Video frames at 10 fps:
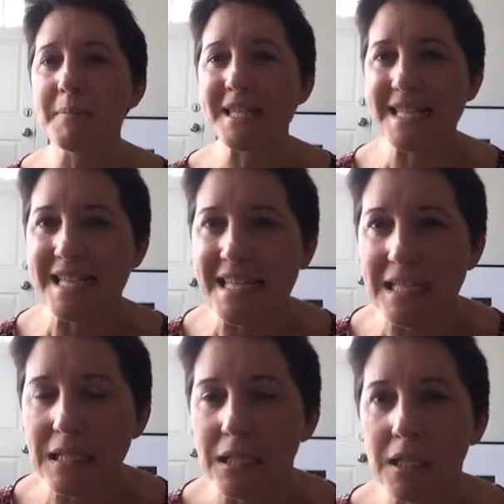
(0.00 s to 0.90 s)
I'm
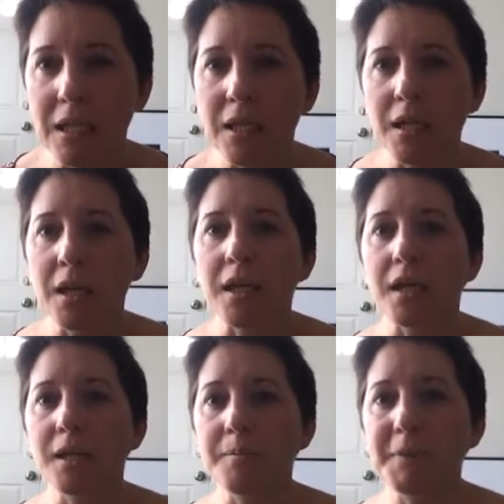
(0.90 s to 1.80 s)
saying.
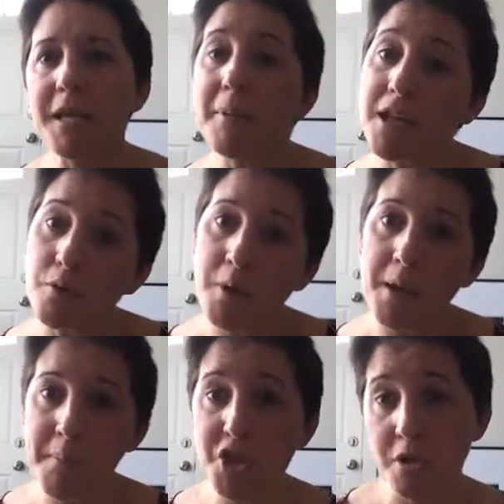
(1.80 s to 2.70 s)
And by the
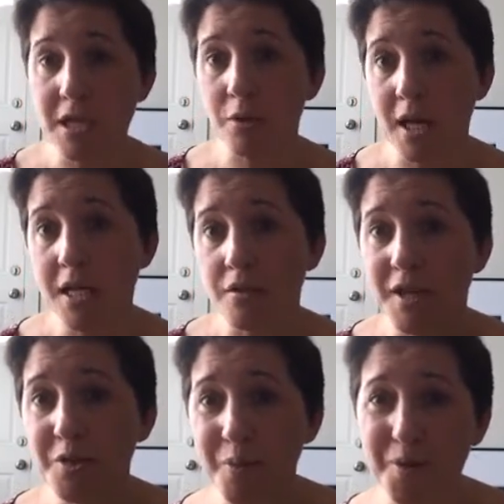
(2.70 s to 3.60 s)
way, I'm mentioning the case
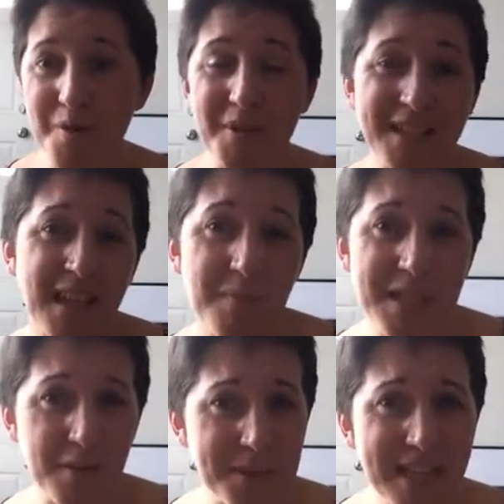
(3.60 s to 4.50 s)
of entrepreneur, but it can
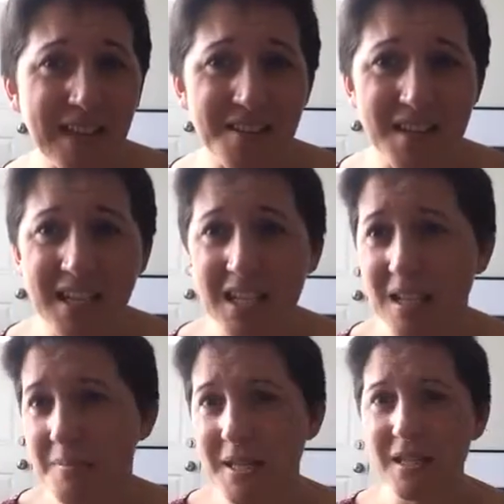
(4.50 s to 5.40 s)
be something else. Like,
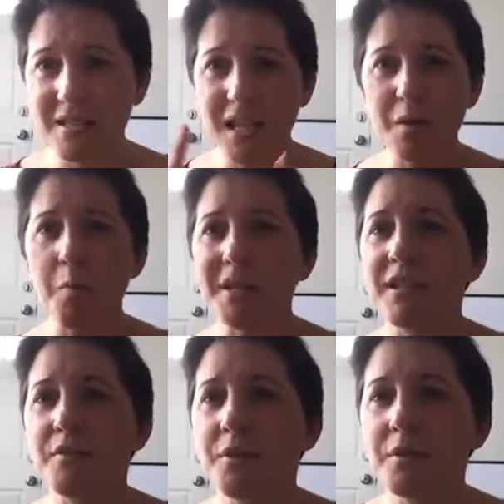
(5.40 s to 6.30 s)
it can be, take
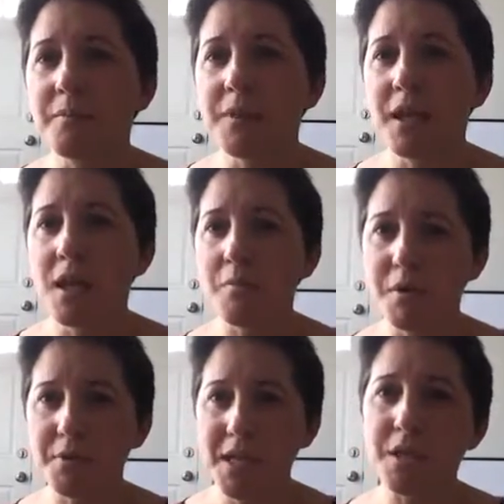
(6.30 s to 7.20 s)
whatever
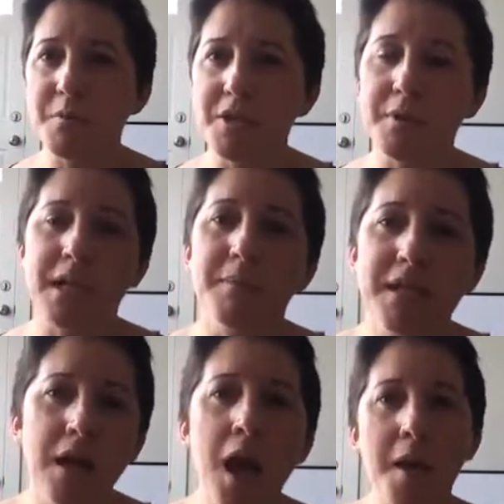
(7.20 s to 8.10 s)
resonate with you. It can
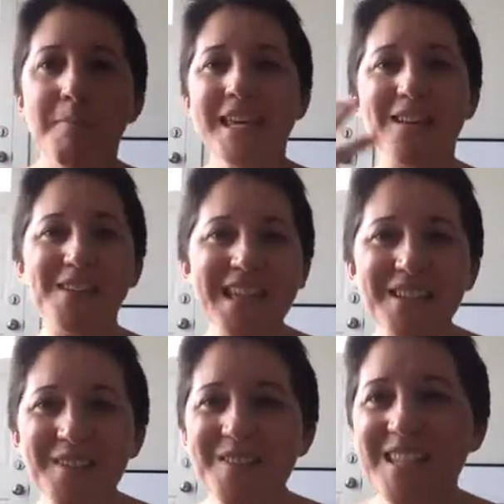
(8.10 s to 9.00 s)
be being a
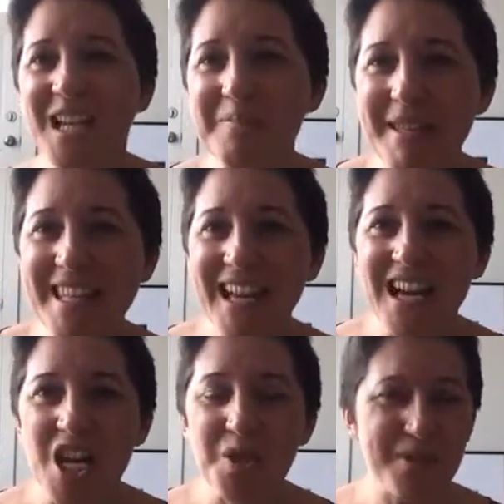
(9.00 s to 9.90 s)
leader, it can be
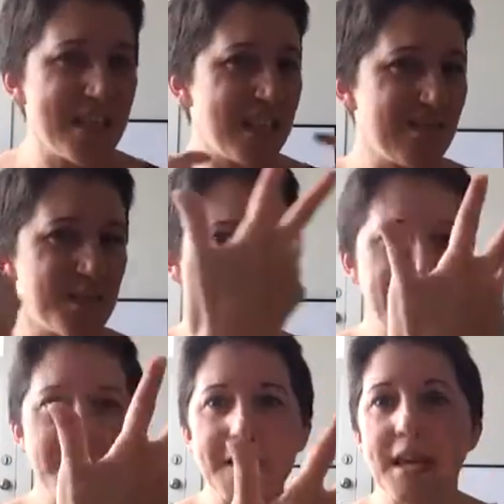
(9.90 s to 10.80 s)
using
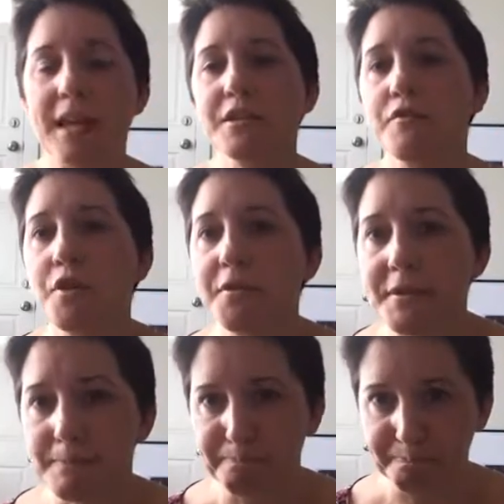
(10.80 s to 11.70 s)
specific talents of
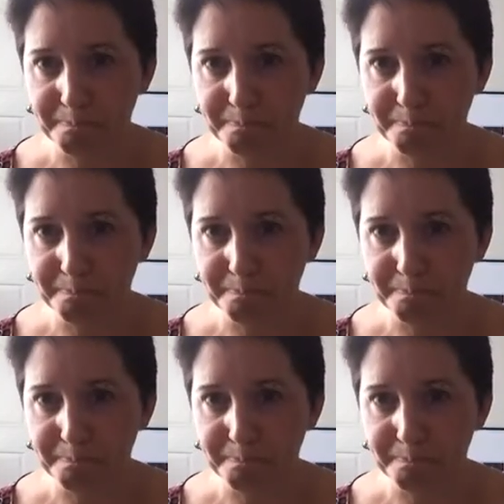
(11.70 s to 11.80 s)
yours.